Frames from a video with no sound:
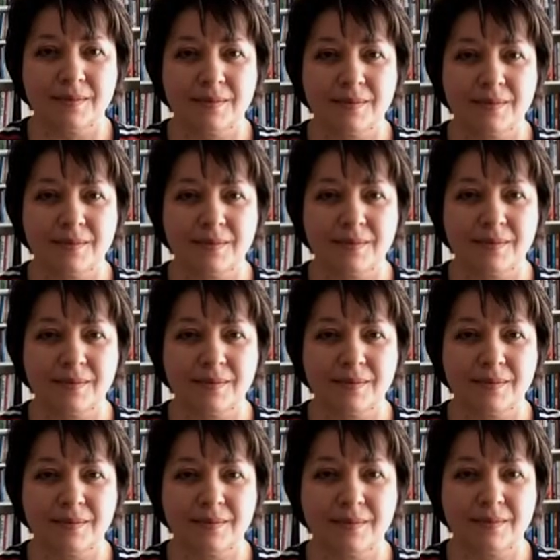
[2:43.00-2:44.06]

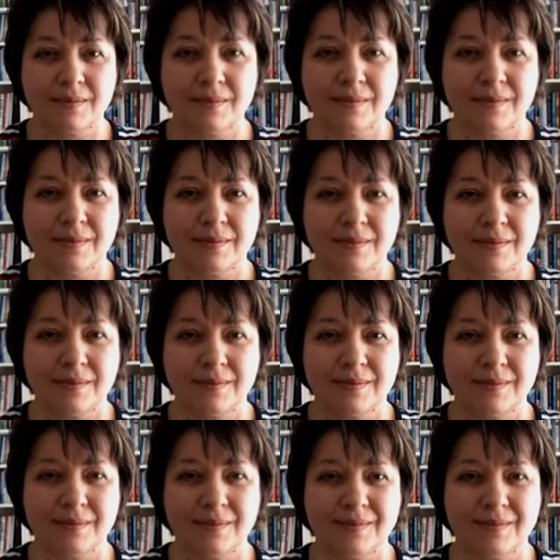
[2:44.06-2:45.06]
(silent)